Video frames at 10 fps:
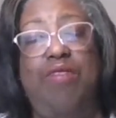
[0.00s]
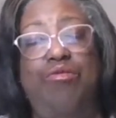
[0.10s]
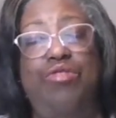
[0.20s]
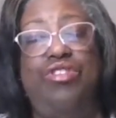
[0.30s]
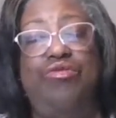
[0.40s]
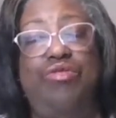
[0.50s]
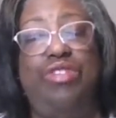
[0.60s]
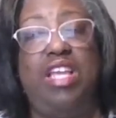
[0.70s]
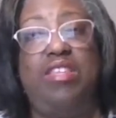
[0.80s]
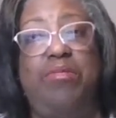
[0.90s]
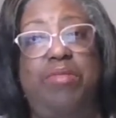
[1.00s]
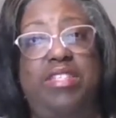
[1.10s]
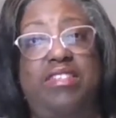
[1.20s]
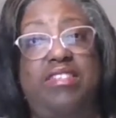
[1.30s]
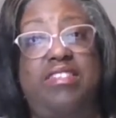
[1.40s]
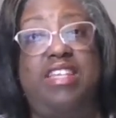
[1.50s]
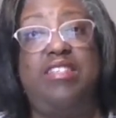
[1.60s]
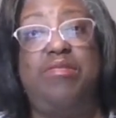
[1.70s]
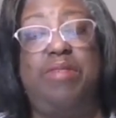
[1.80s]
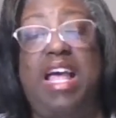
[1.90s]
I wish you nothing but
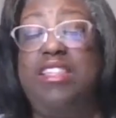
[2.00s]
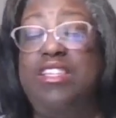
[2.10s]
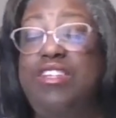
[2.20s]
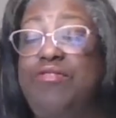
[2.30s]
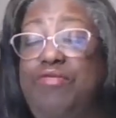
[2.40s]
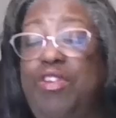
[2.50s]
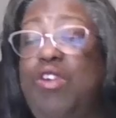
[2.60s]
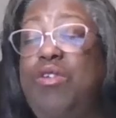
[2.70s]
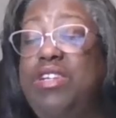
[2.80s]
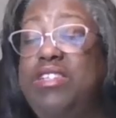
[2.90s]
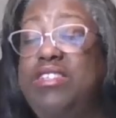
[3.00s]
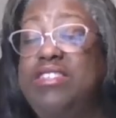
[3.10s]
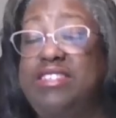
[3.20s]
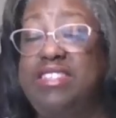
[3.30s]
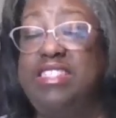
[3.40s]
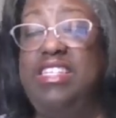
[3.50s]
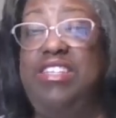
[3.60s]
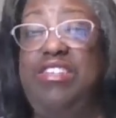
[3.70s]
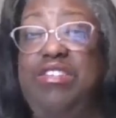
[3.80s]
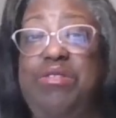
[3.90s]
success, but I look forward to
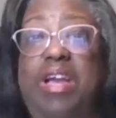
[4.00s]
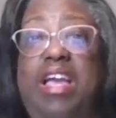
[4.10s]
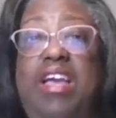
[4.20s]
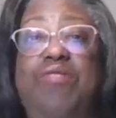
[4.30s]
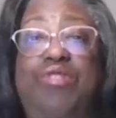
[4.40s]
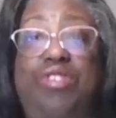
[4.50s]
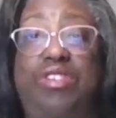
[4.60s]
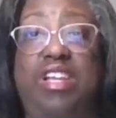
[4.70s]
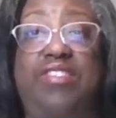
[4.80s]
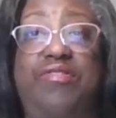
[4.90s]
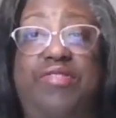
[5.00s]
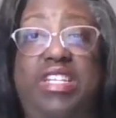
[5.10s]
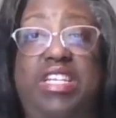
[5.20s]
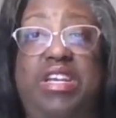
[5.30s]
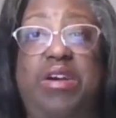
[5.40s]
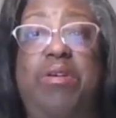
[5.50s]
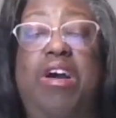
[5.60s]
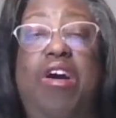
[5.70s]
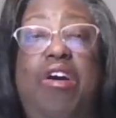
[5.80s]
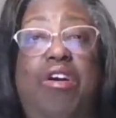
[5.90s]
seeing you for another video
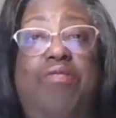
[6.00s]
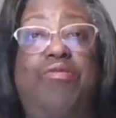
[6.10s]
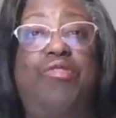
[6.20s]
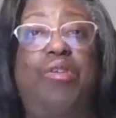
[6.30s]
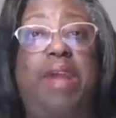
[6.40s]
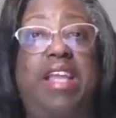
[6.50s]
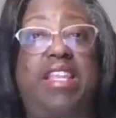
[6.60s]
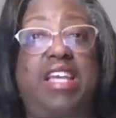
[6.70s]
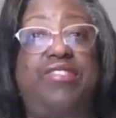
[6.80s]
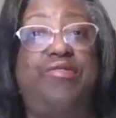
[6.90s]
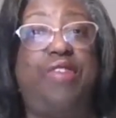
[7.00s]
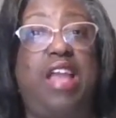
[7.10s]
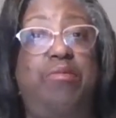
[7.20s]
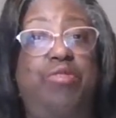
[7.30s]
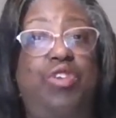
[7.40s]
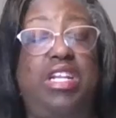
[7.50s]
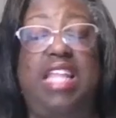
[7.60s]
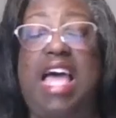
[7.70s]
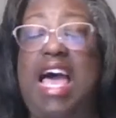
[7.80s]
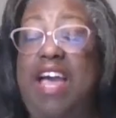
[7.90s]
or for my next Friday
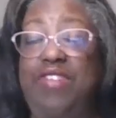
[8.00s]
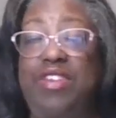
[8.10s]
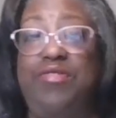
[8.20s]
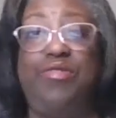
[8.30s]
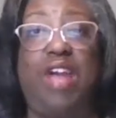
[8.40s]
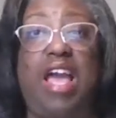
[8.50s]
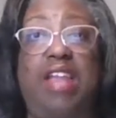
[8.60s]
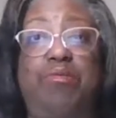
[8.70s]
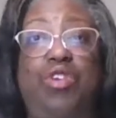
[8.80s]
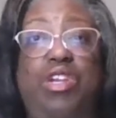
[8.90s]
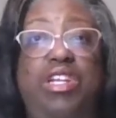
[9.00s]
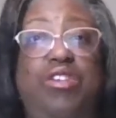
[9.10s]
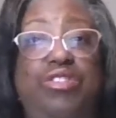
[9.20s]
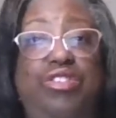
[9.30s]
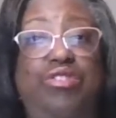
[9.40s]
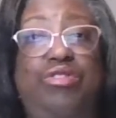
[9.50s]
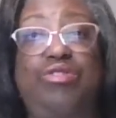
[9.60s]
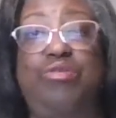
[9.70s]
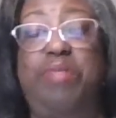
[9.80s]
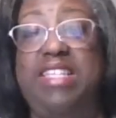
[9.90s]
morning live every Friday morning on
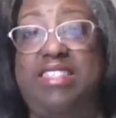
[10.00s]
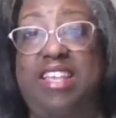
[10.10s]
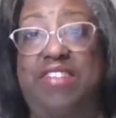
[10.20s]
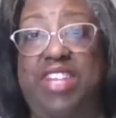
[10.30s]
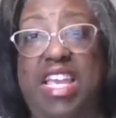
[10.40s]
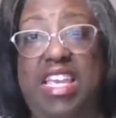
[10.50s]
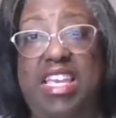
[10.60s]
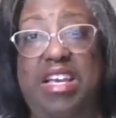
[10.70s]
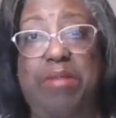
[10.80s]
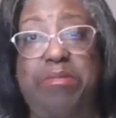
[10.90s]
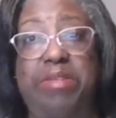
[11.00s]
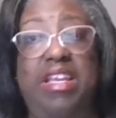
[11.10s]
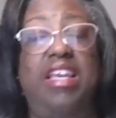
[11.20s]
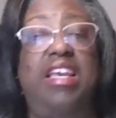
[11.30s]
YouTube at 7 a.m.